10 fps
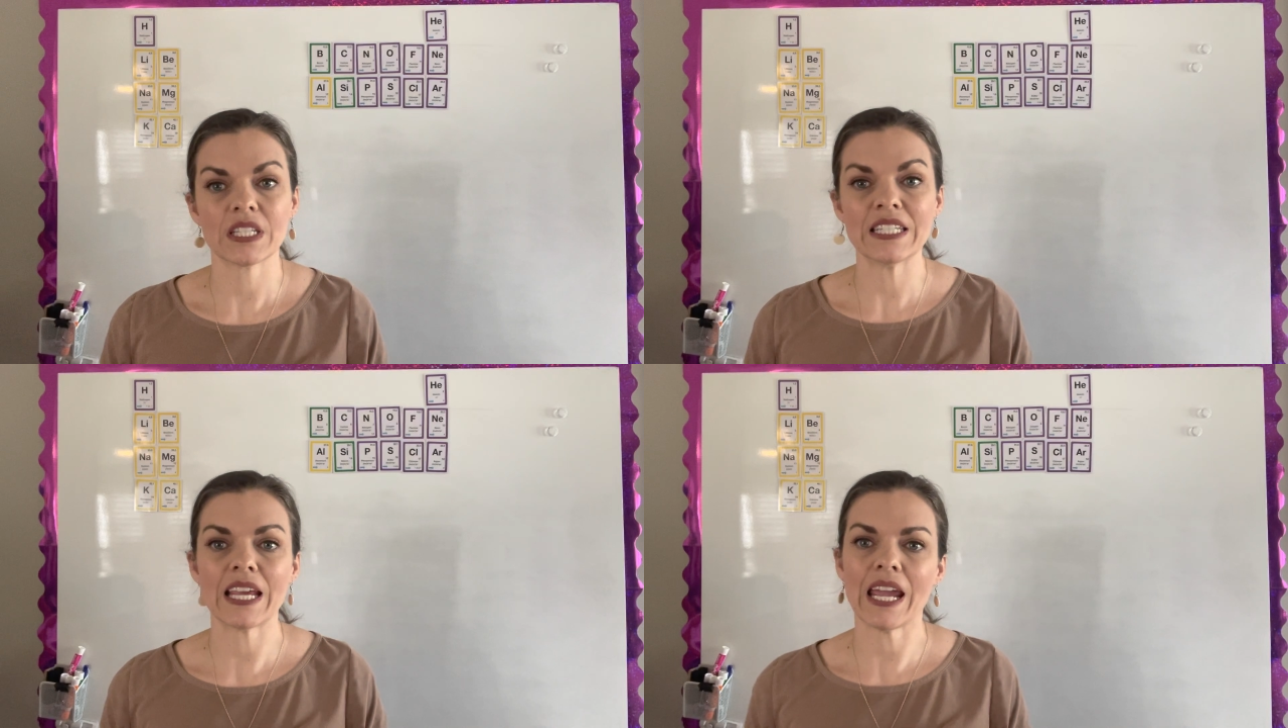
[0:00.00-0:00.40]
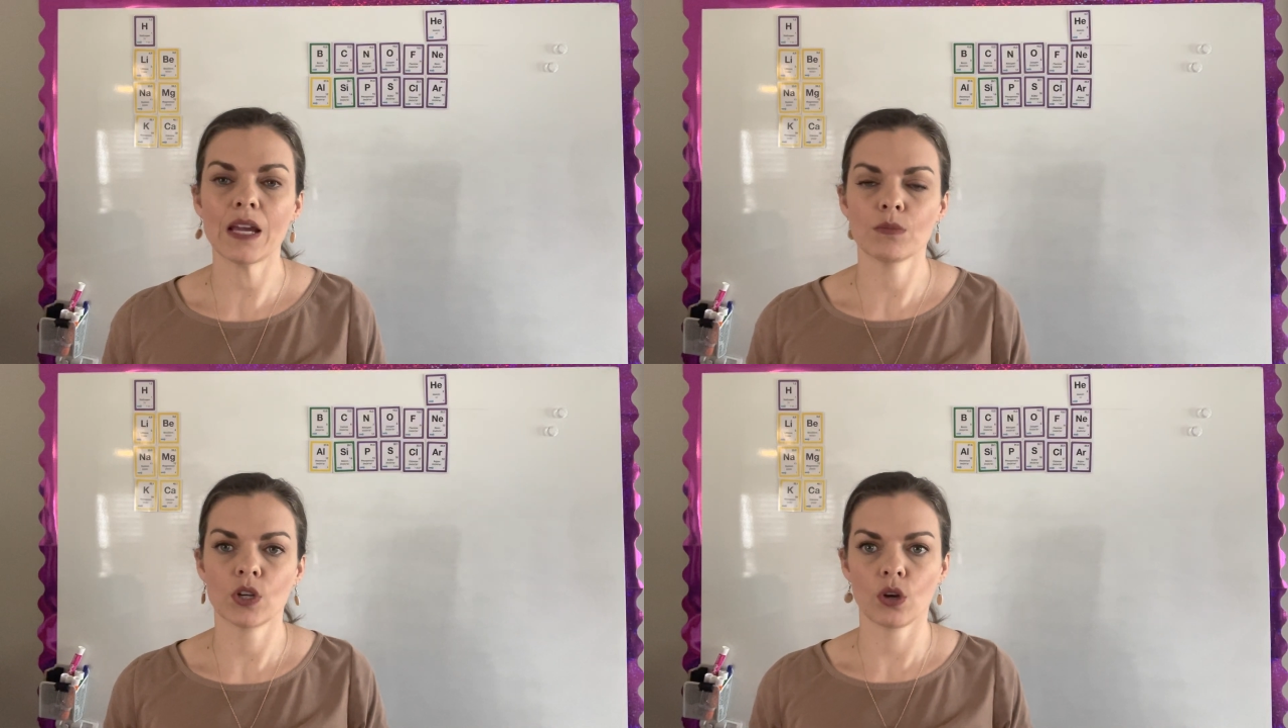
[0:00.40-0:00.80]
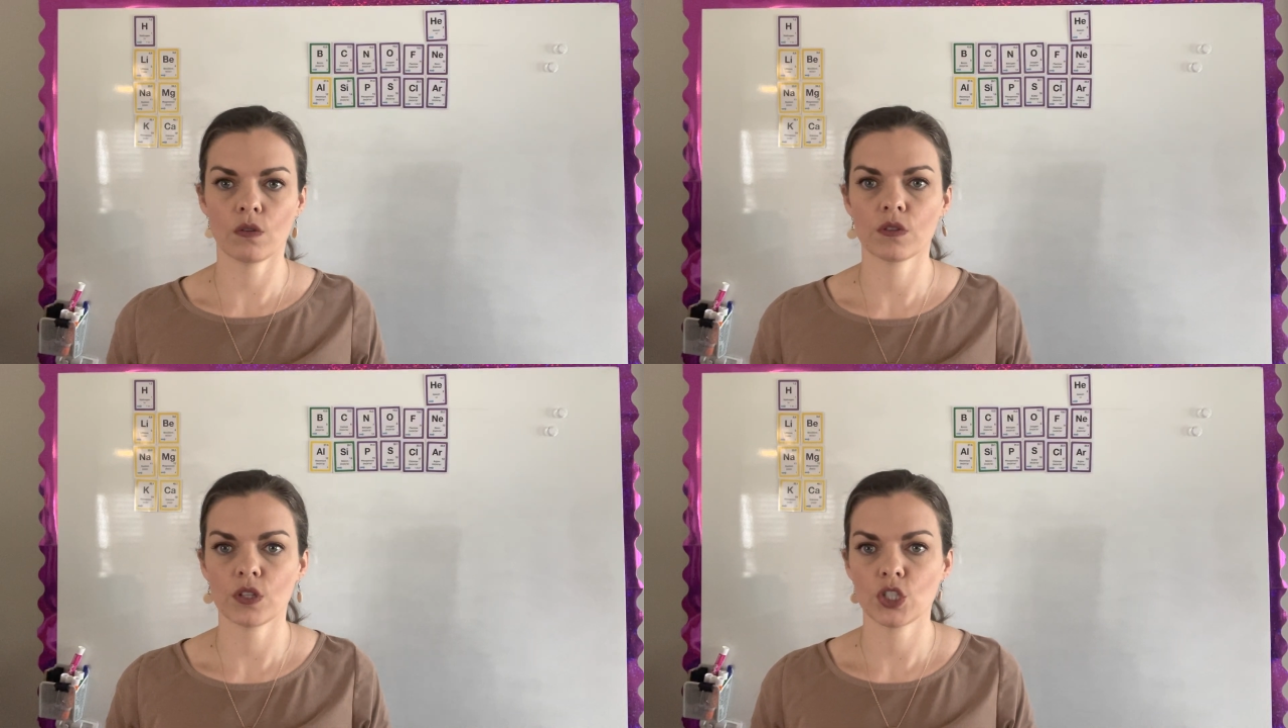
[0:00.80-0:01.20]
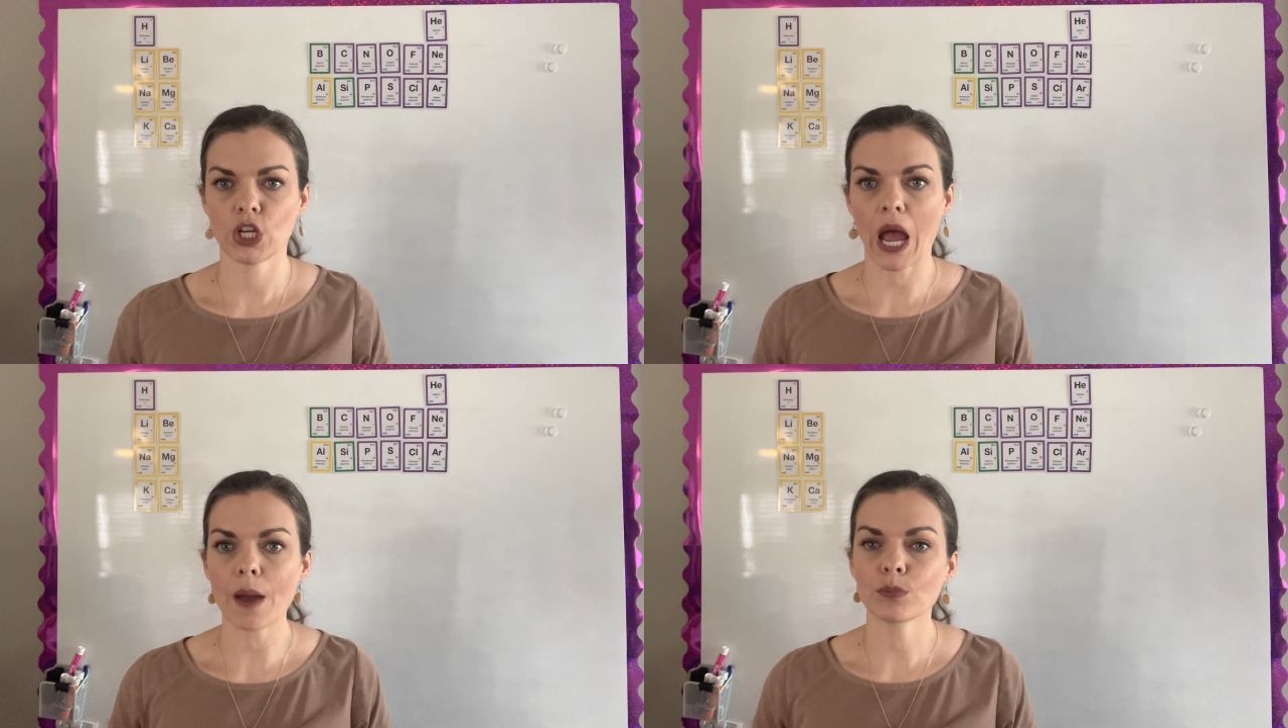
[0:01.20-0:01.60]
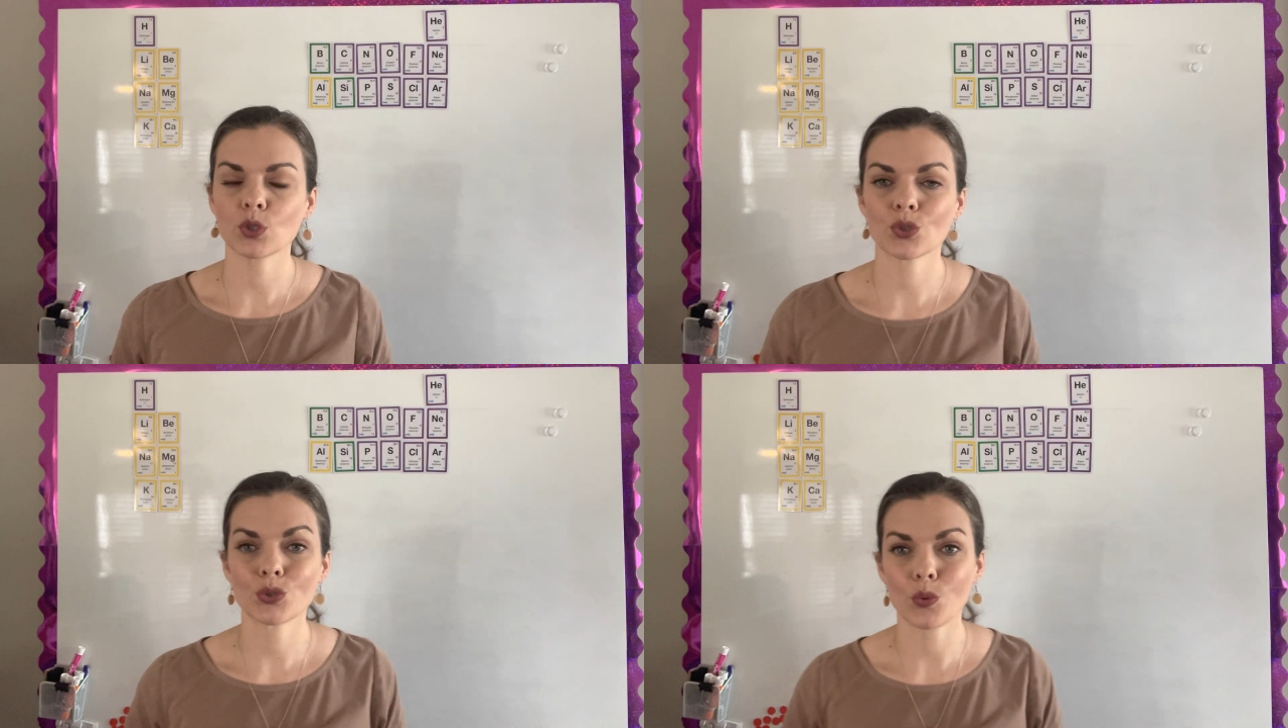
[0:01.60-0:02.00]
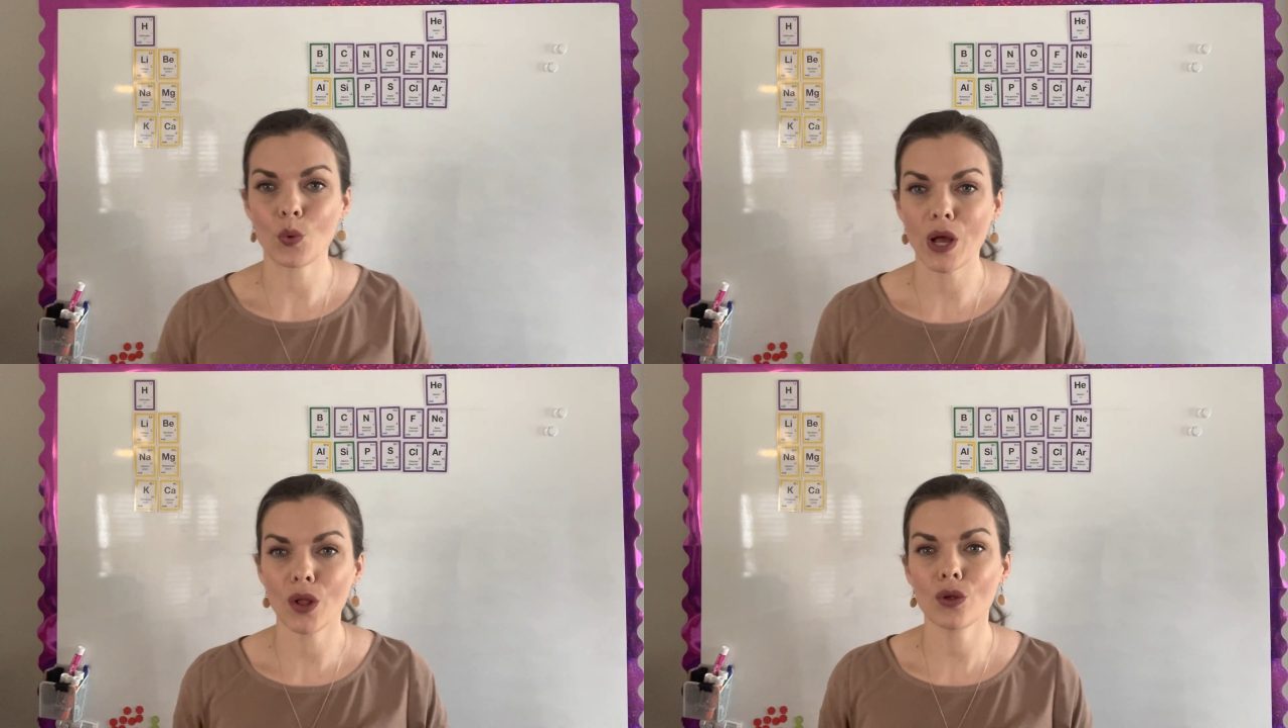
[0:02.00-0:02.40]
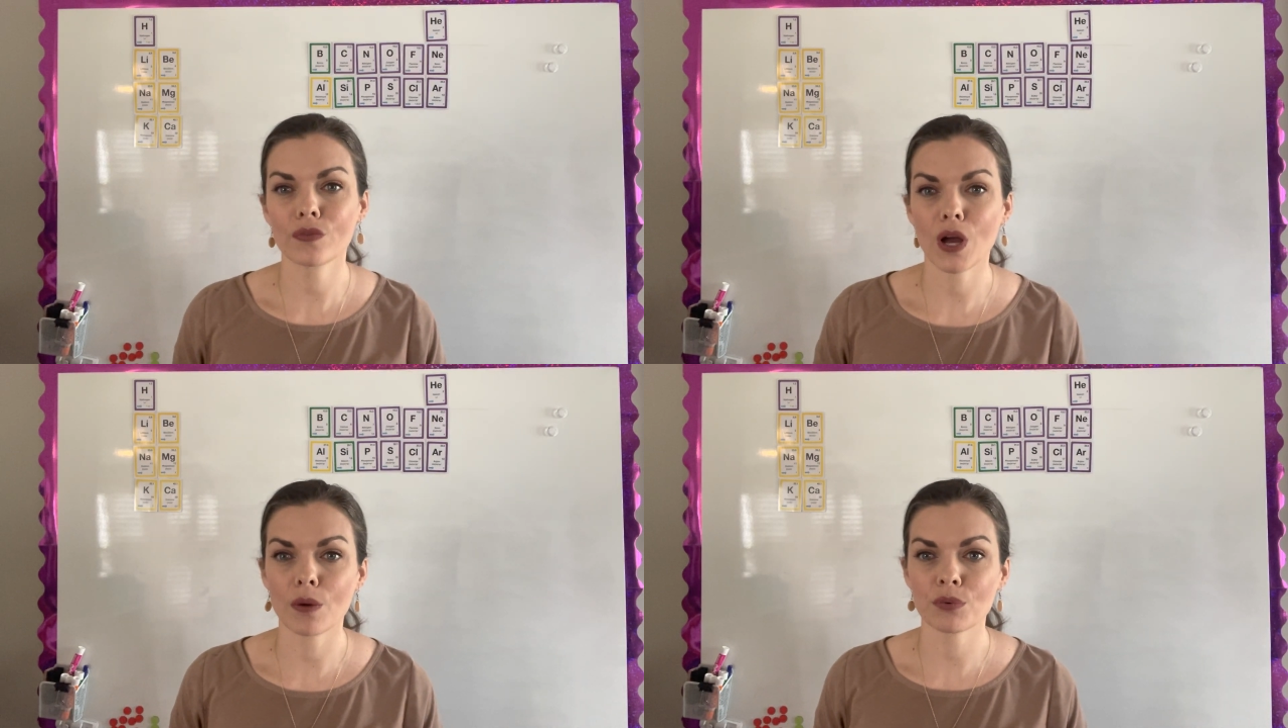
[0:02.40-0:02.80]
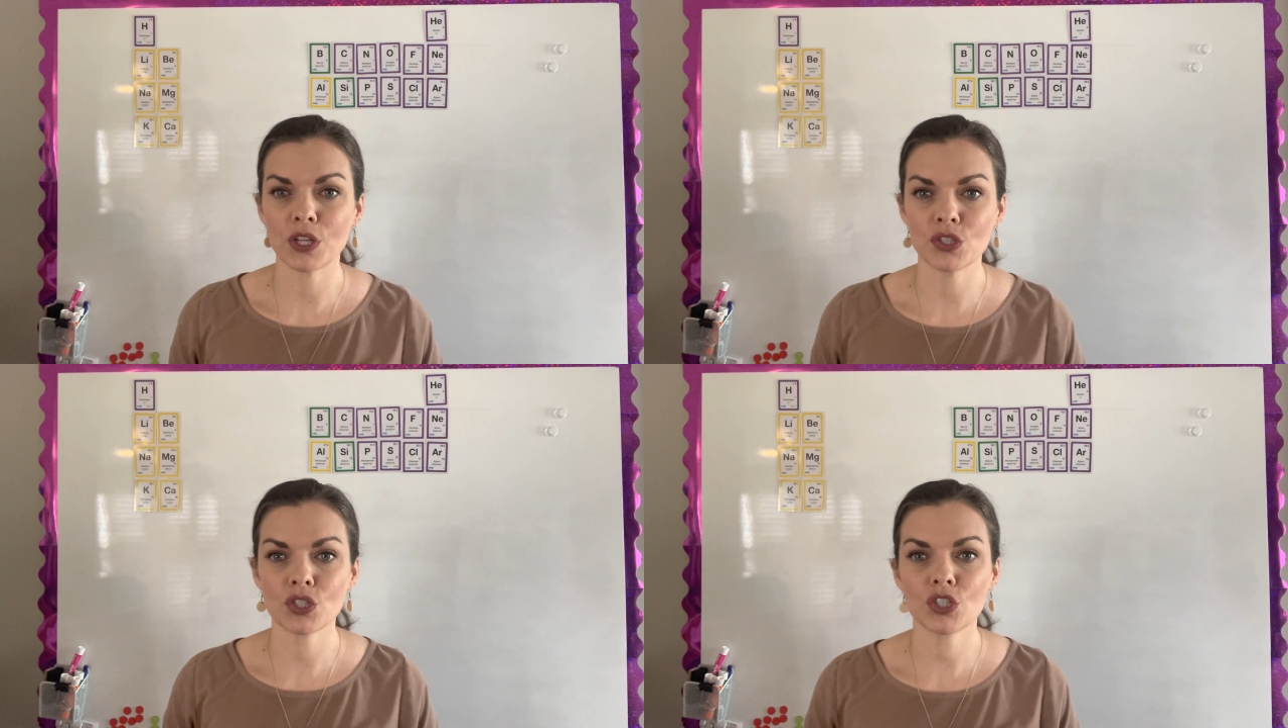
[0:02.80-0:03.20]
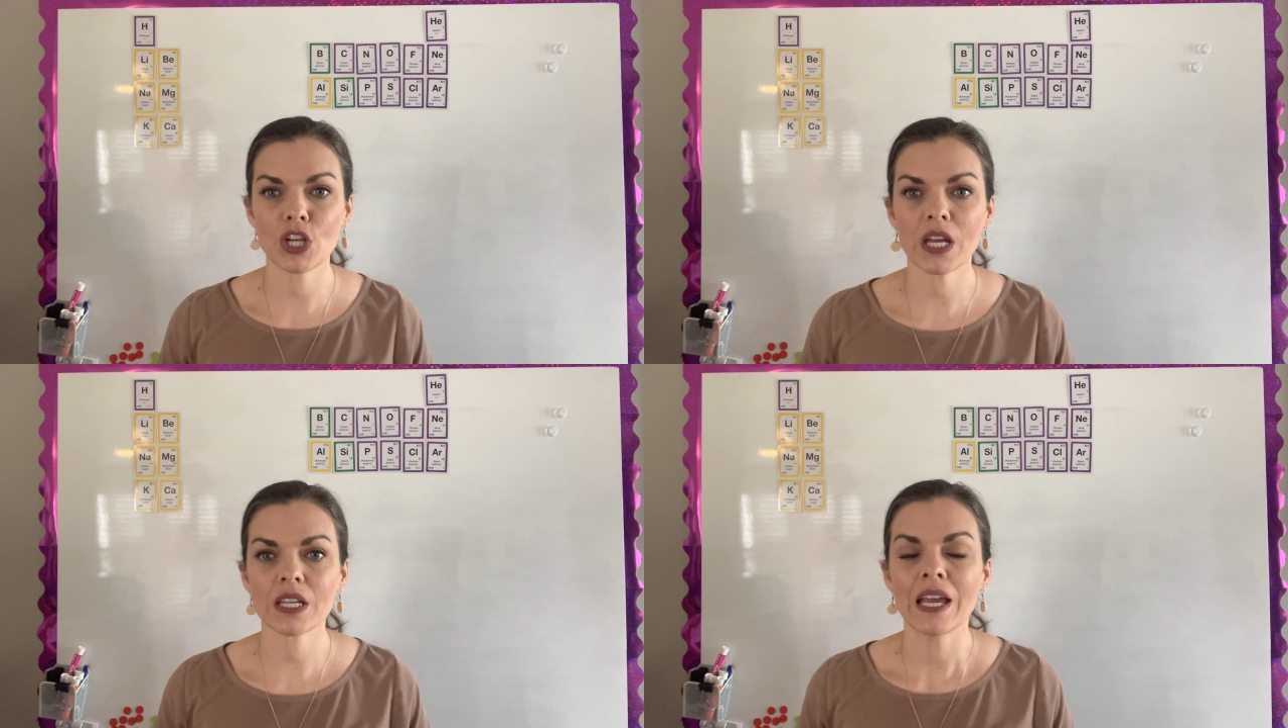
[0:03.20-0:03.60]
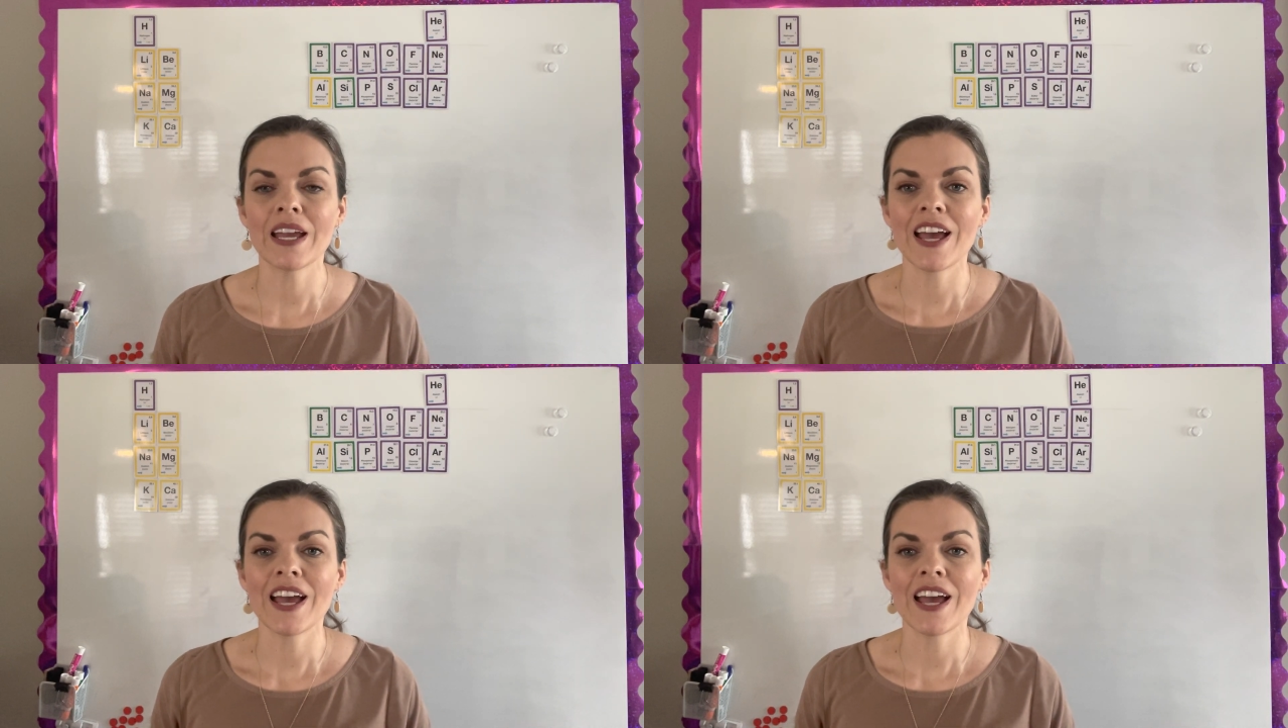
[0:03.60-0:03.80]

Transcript: Today I'm going to go over the chapter twelve comprehension check.